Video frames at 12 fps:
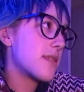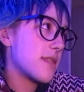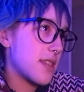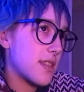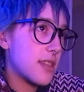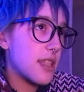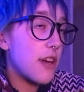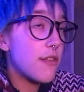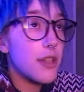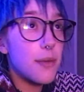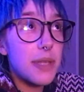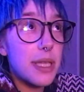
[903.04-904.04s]
self
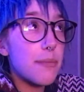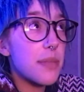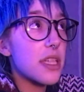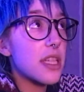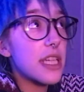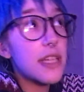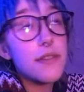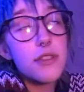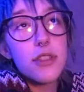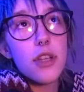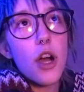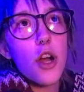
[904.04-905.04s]
limiting
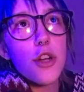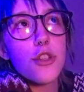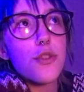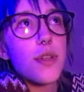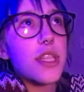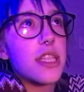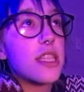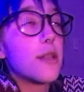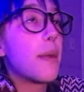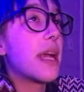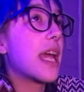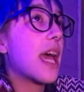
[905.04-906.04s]
beliefs are drilled into
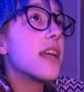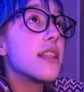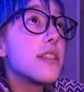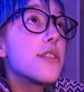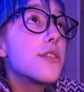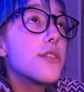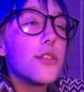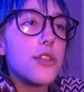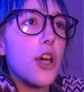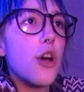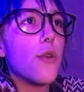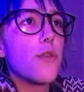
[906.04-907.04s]
my head.
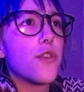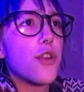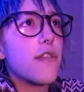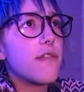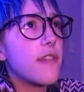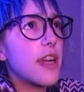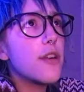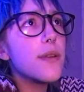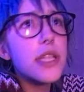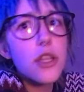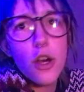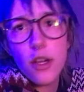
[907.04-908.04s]
So, for a very
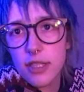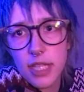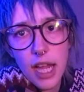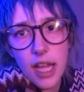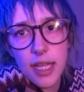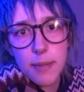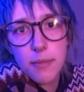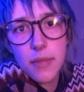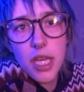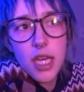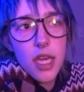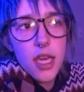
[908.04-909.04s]
long time,
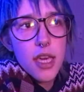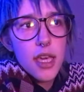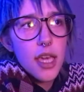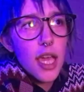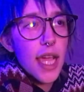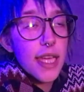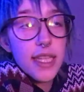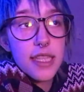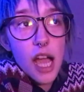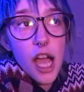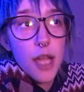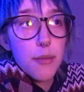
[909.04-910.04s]

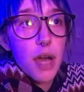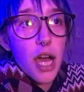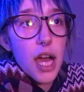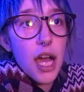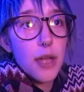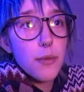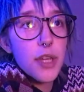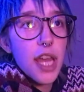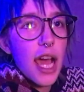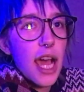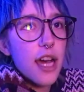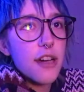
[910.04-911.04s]
anytime I would
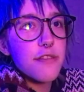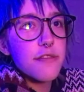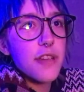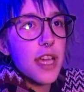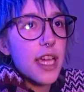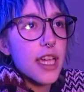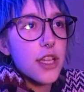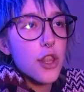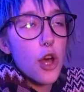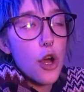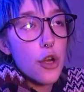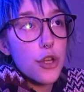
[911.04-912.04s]
have a
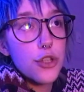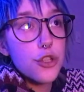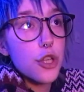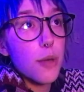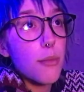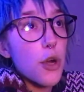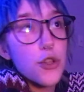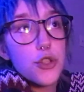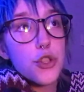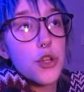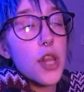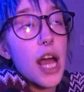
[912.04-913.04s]
large
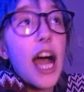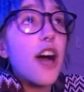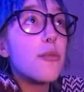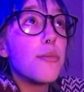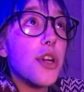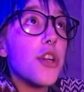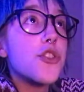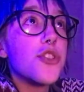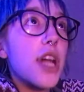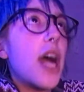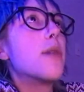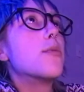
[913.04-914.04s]
emotional outburst,
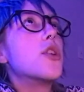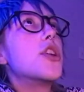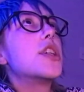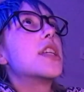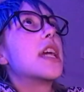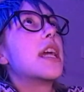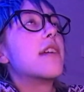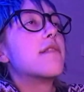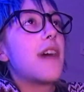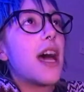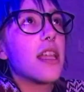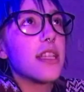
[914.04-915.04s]
I would
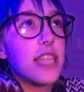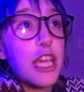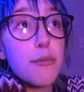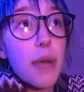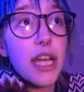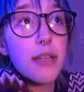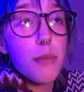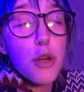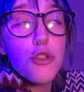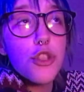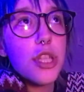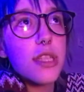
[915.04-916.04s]
invalidate my
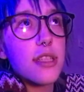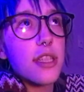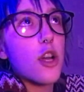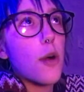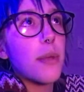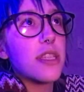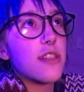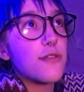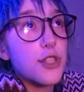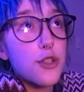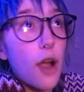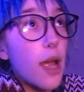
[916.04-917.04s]
emotions and call myself
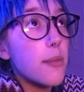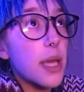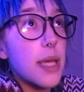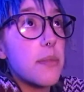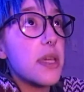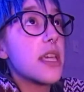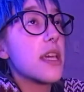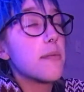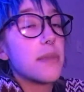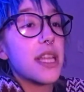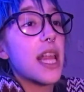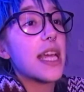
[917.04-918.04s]
a crybaby and
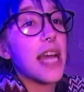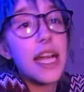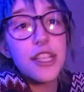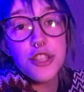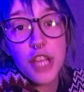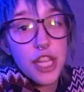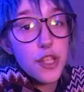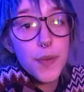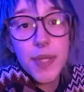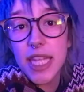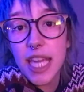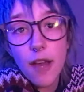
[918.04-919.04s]
be like, I
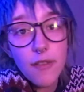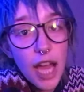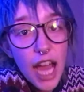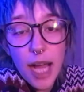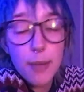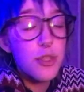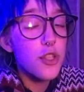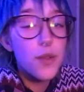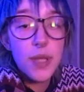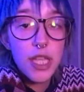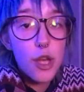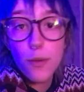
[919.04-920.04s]
genuinely have
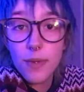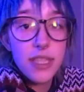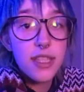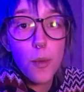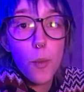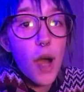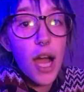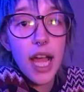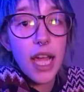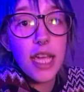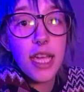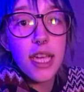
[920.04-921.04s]
absolutely no reason
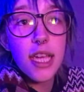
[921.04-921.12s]
why